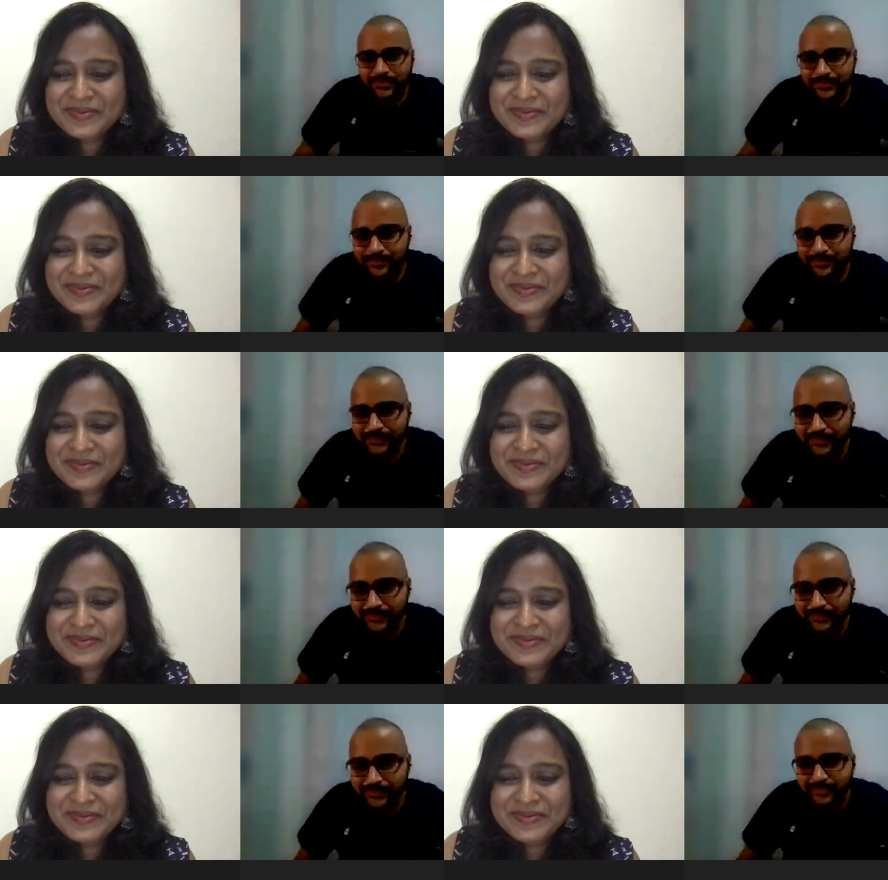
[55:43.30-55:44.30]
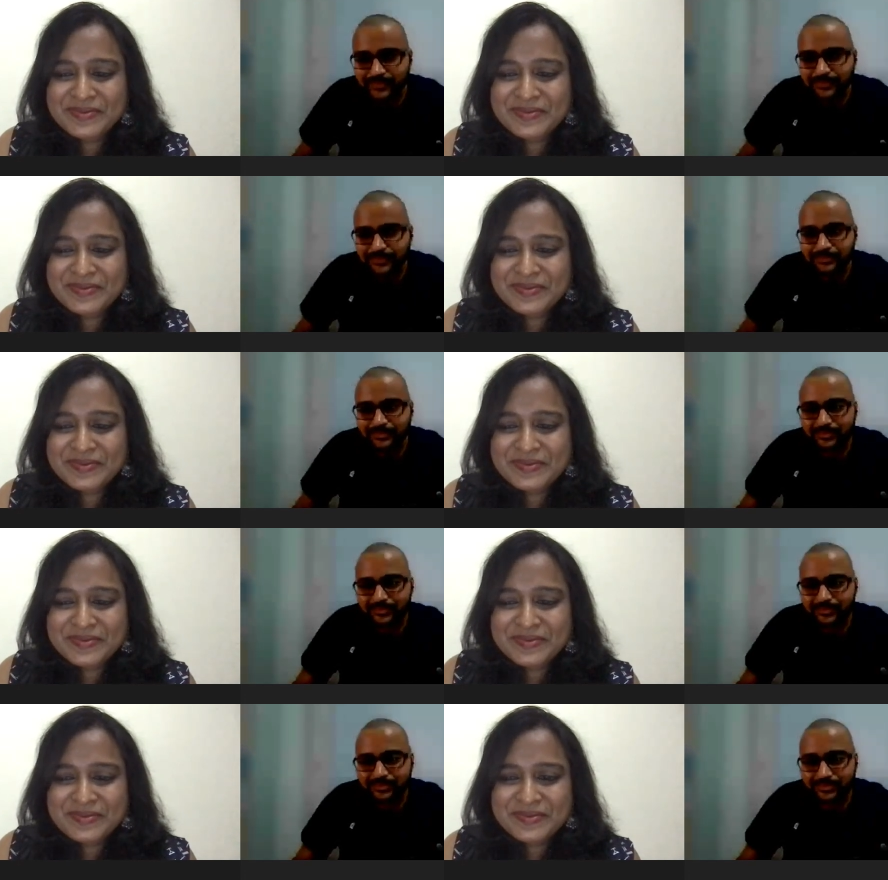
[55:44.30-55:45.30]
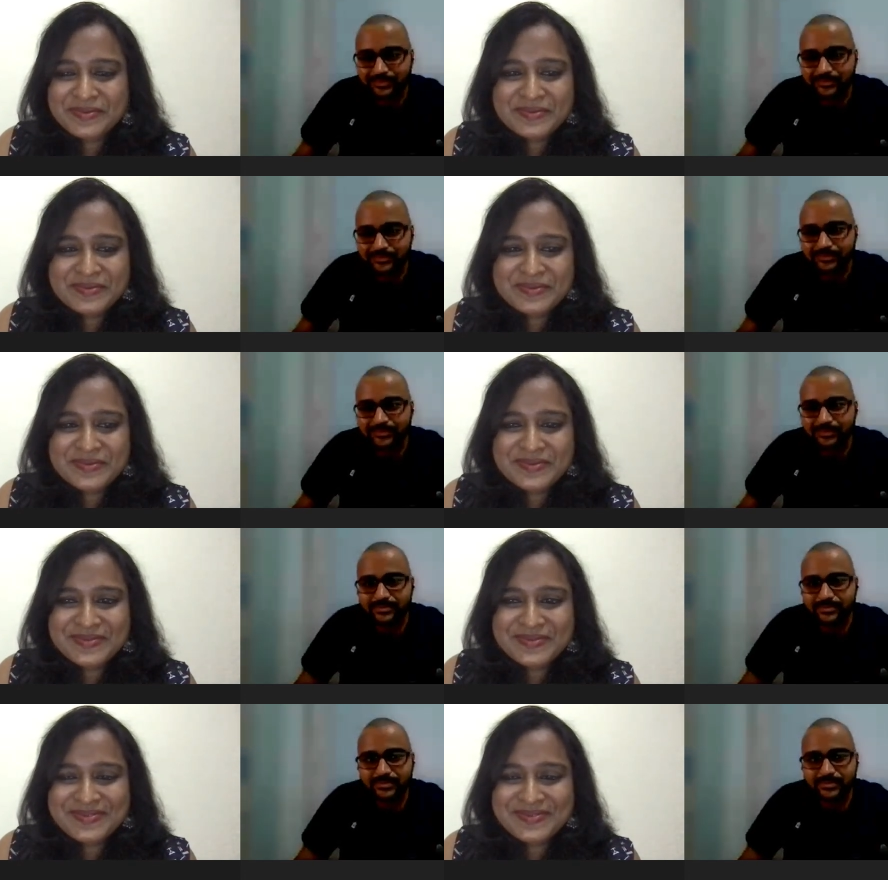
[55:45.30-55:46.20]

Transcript: No one is speaking in this clip.